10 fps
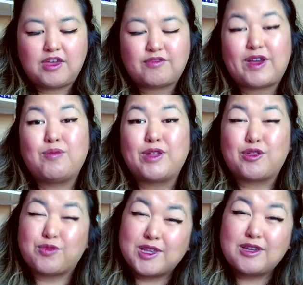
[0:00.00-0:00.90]
if I'm
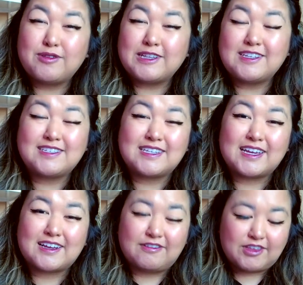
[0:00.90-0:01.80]
like really
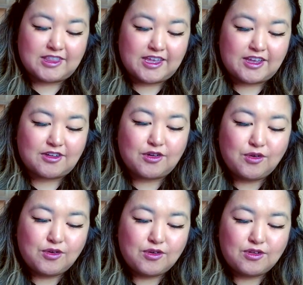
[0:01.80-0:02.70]
sick with like a
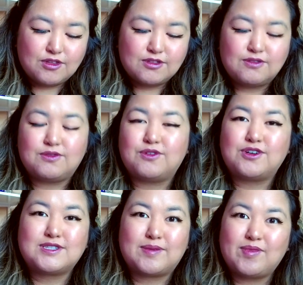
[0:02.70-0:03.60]
cold or
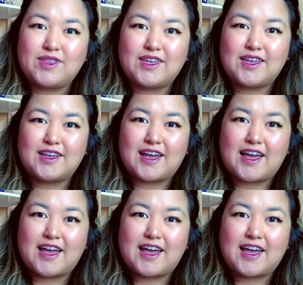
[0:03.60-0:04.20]
something,